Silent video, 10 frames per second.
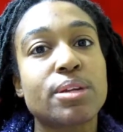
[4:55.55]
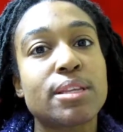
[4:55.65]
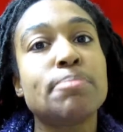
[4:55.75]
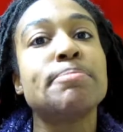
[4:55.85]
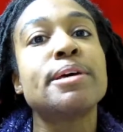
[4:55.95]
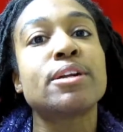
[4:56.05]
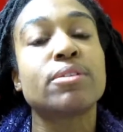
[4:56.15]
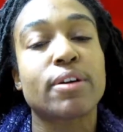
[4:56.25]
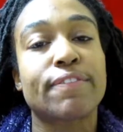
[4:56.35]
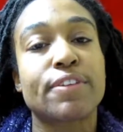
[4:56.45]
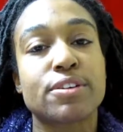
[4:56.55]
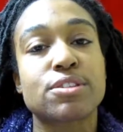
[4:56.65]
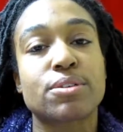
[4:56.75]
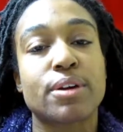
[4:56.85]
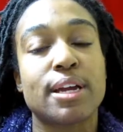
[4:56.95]
in the middle of first
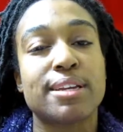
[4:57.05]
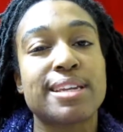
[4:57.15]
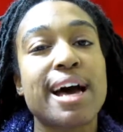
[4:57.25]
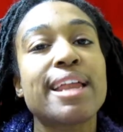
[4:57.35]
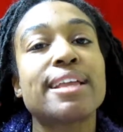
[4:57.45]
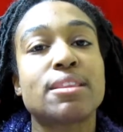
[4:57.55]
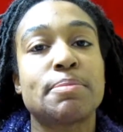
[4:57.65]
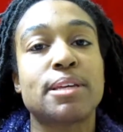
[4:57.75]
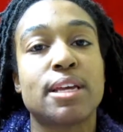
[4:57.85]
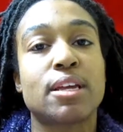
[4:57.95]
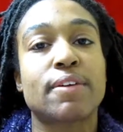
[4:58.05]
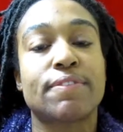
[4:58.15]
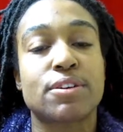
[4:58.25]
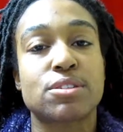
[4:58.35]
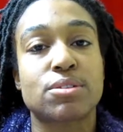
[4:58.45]
grade, not at the beginning of
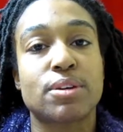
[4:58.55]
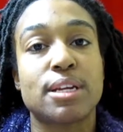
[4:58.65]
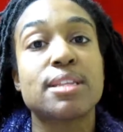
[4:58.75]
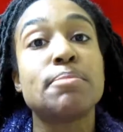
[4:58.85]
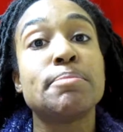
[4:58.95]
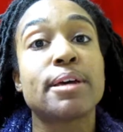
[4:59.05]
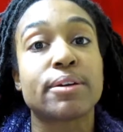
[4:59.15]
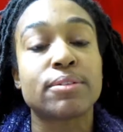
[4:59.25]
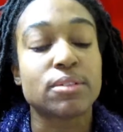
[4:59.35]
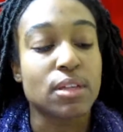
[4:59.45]
first grade, in the middle,